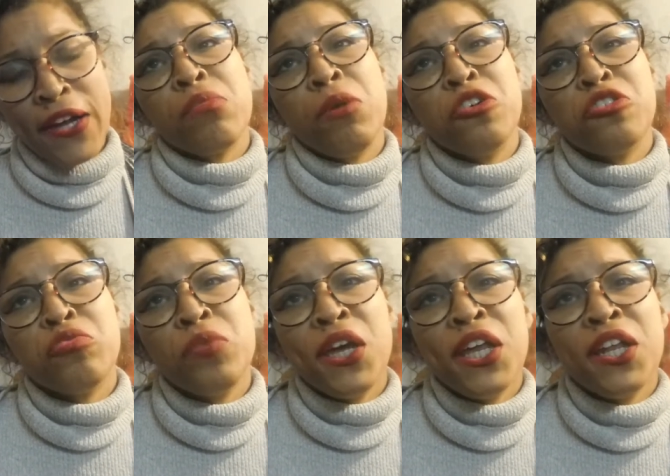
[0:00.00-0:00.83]
Smoked
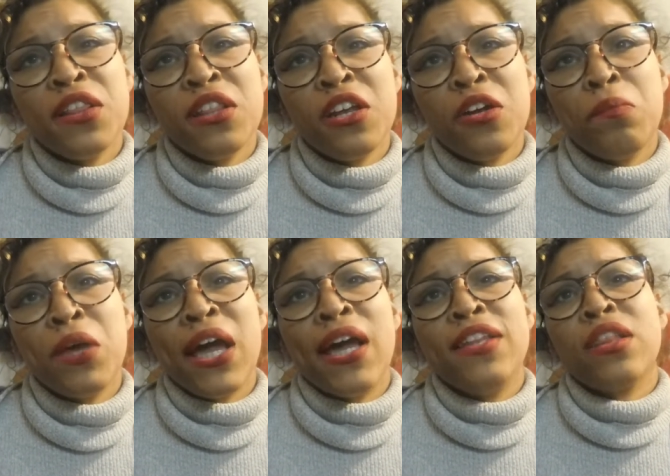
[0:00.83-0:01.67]
weed a little
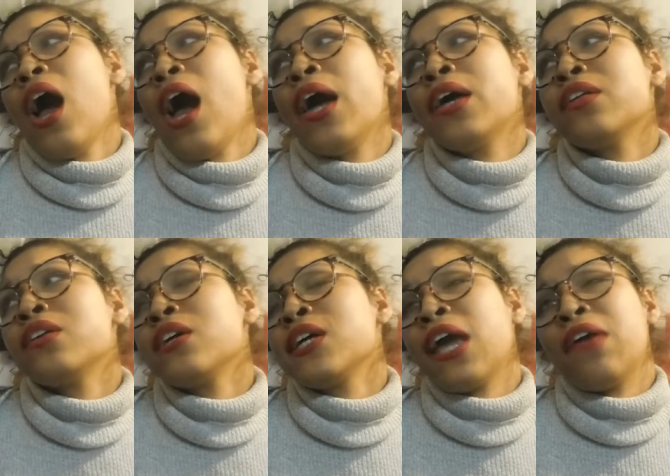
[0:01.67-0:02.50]
bit. I
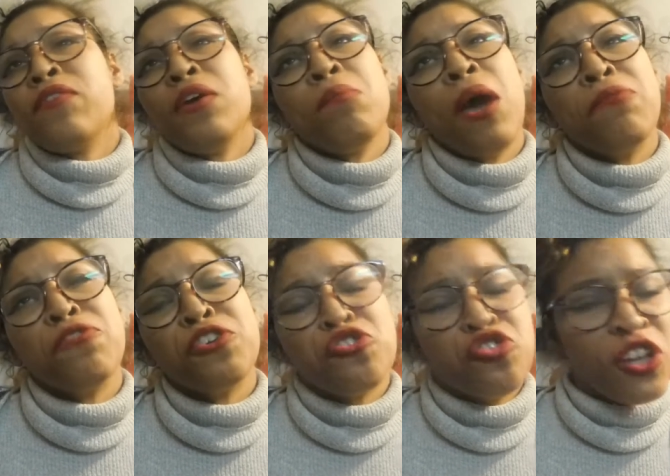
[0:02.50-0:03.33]
gave him my
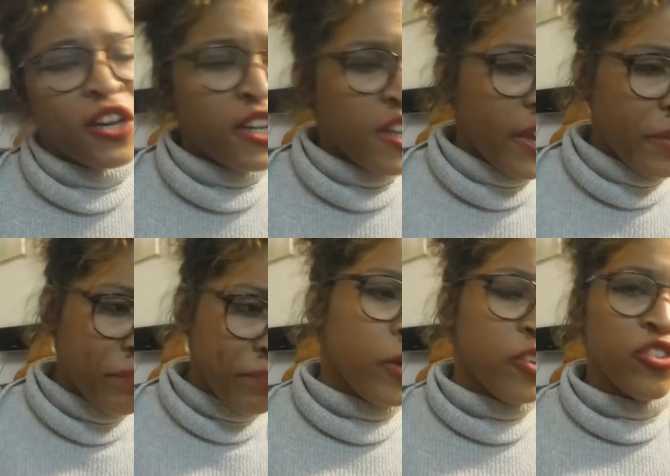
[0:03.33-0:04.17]
virginity,
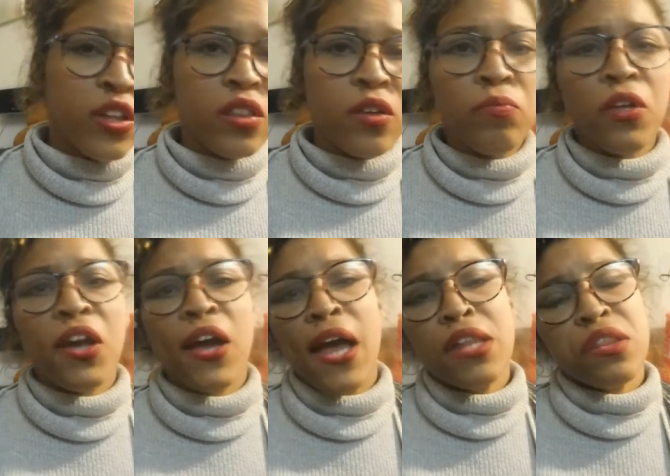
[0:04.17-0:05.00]
which is
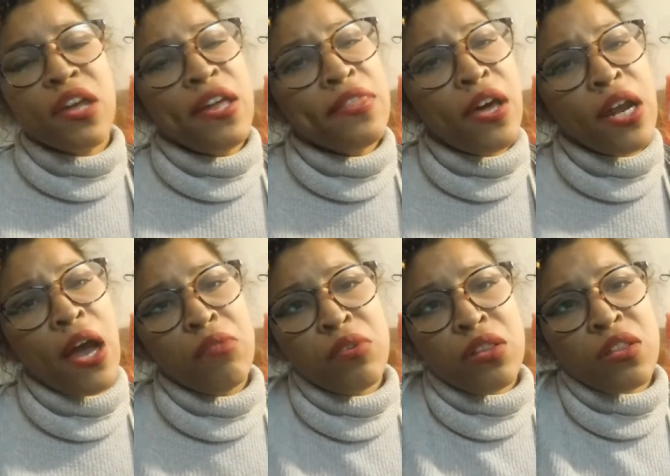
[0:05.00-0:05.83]
something I said that
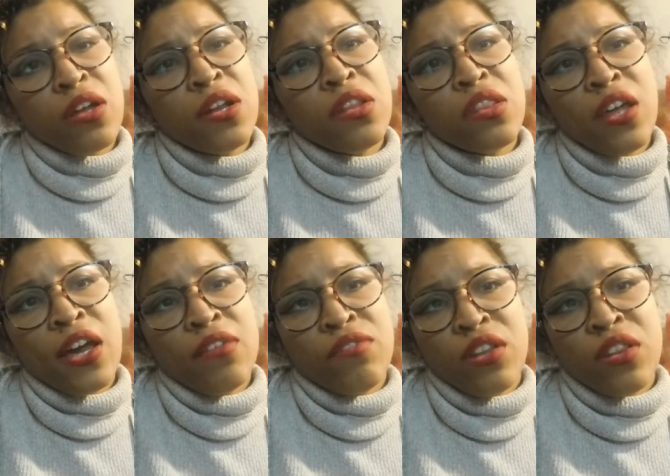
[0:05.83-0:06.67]
I was gonna
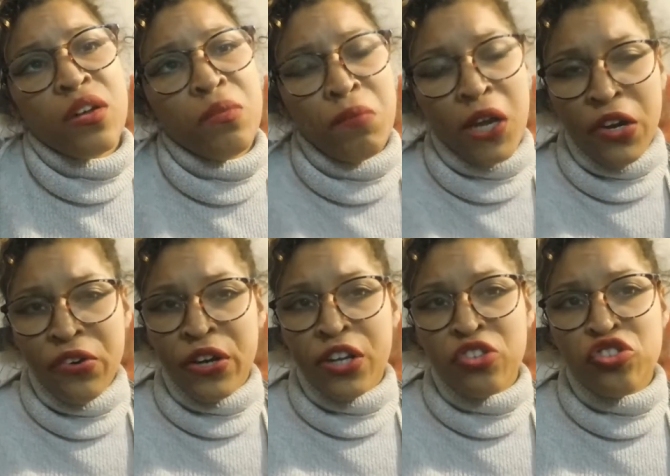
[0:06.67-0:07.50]
save until
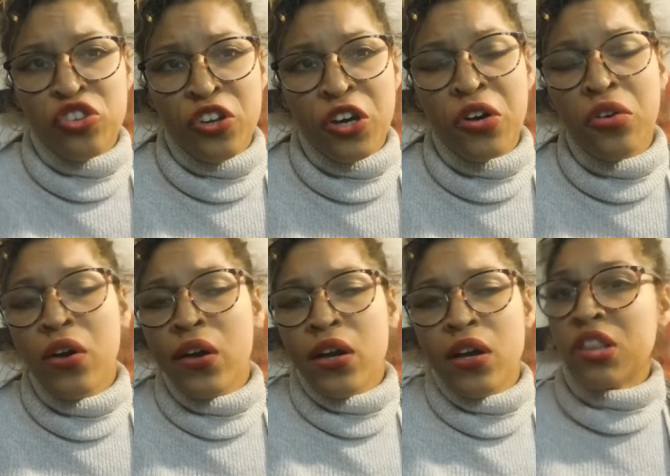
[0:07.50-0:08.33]
marriage, you know.
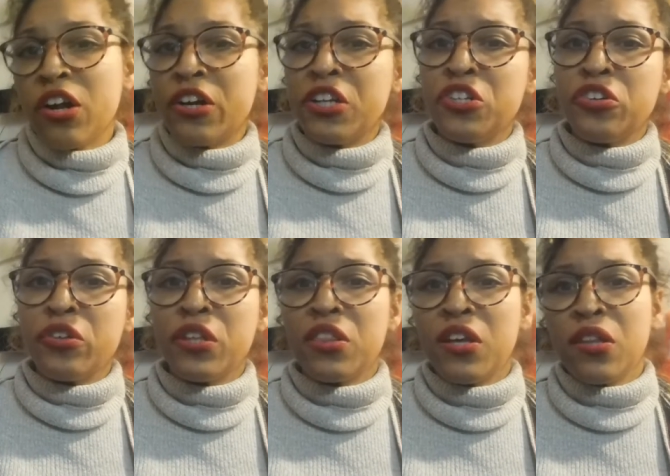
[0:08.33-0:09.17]
Started
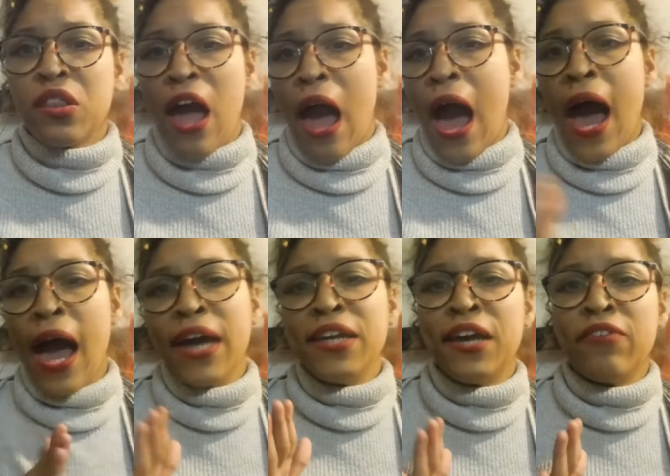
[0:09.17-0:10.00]
doing things that
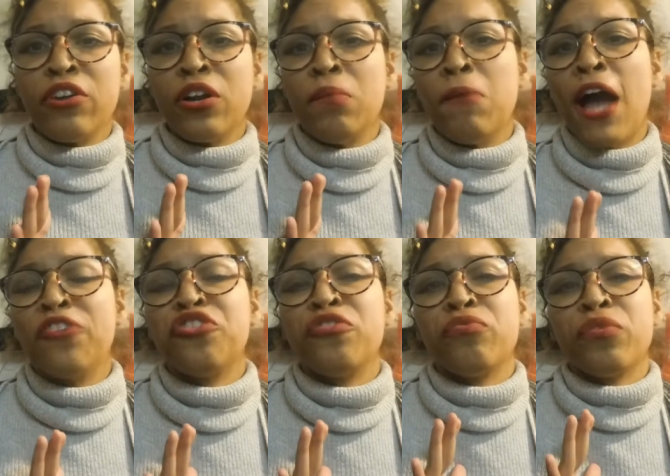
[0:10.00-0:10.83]
I never
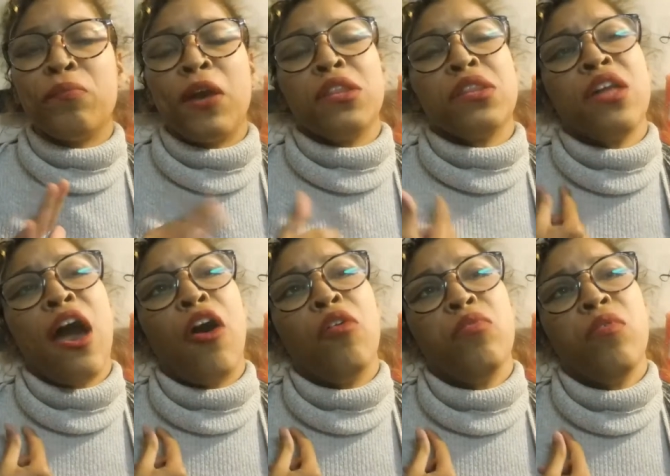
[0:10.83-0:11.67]
imagined for
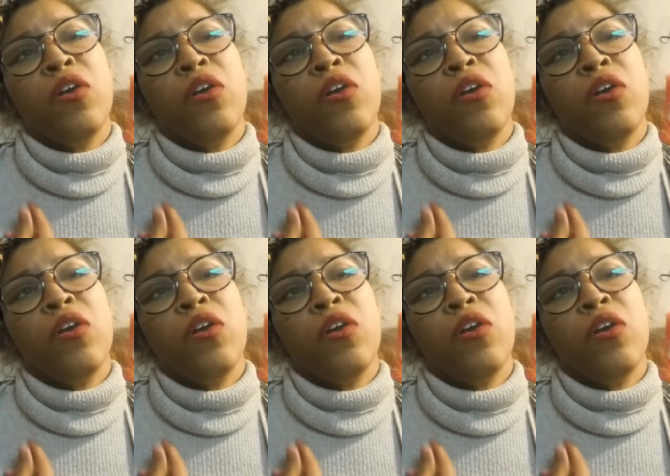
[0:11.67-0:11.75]
myself.